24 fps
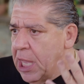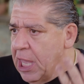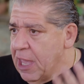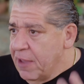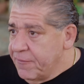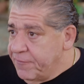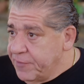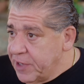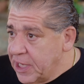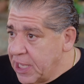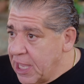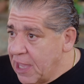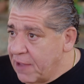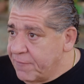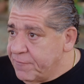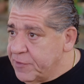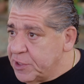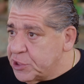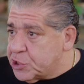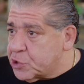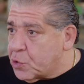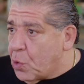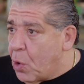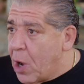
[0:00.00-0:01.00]
heavy,
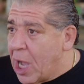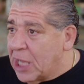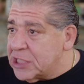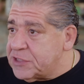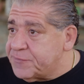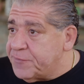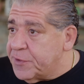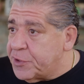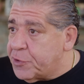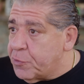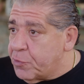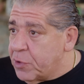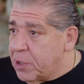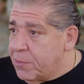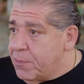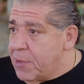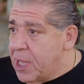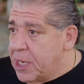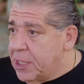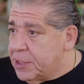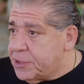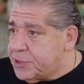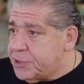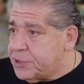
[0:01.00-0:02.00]
heavy squats for three
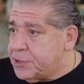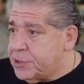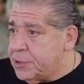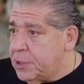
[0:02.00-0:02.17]
minutes.